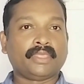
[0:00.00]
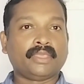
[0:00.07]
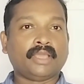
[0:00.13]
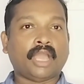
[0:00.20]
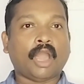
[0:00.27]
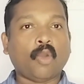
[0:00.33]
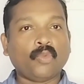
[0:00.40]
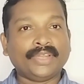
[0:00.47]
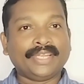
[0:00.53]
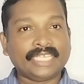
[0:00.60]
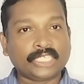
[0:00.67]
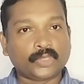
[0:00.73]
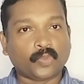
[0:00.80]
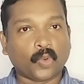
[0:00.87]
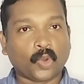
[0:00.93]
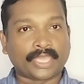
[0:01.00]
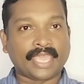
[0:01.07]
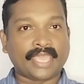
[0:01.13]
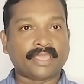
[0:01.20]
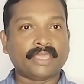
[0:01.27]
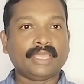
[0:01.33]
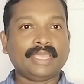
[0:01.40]
how it is
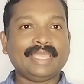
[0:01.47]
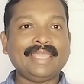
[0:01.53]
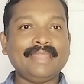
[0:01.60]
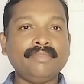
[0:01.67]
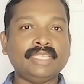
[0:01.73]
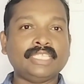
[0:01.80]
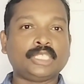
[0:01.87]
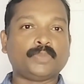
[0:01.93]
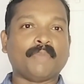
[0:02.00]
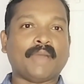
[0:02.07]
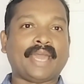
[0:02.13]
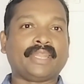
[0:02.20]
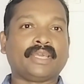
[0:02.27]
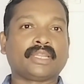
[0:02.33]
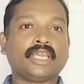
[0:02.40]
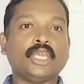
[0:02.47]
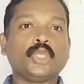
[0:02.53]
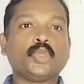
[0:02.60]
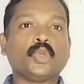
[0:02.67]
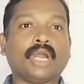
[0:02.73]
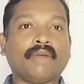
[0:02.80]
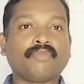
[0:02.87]
working. In this manner,
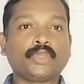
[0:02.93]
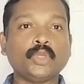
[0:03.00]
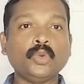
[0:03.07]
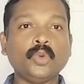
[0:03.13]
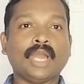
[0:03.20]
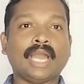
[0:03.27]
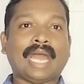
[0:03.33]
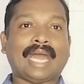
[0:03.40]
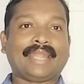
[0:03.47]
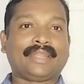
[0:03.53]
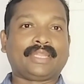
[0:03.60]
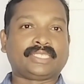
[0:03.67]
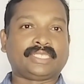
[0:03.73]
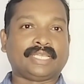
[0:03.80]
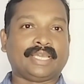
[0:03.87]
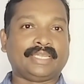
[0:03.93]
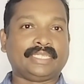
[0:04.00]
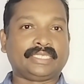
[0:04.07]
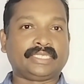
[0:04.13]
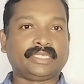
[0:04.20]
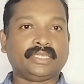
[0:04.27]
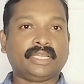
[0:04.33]
you have to understand
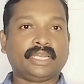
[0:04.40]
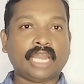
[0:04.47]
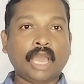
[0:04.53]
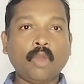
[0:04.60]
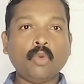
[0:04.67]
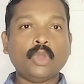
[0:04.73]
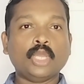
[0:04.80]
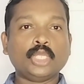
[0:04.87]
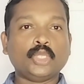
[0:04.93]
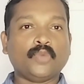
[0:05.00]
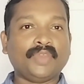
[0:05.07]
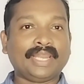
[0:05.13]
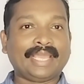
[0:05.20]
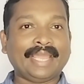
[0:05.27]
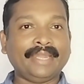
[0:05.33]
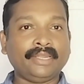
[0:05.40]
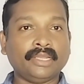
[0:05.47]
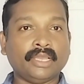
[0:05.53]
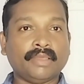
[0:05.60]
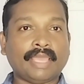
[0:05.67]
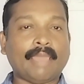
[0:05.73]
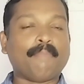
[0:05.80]
it. Now, you will get a